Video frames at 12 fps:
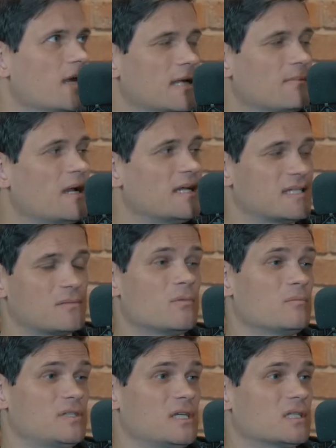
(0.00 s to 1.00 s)
Now in my case, I'm
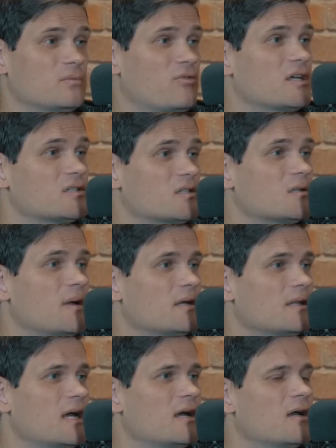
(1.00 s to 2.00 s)
not particularly precious
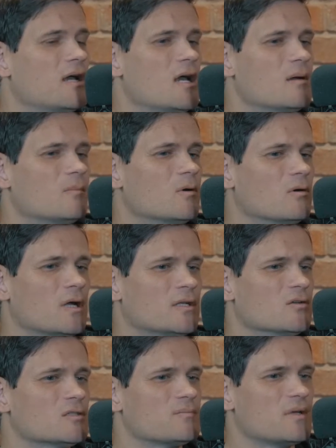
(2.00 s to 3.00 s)
about that, but it
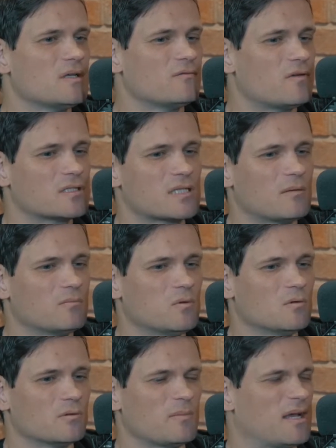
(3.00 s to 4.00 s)
does mean, for
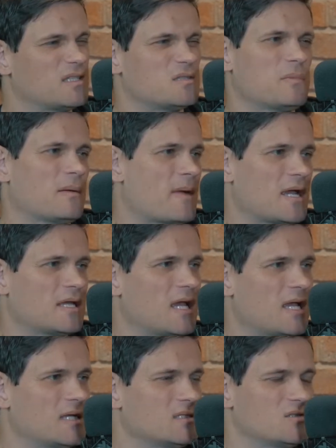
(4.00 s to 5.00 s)
example, the amount of spam I
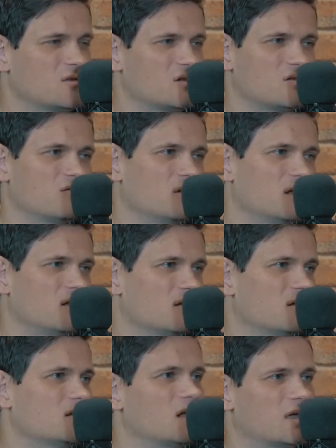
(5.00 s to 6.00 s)
get is just ridiculous.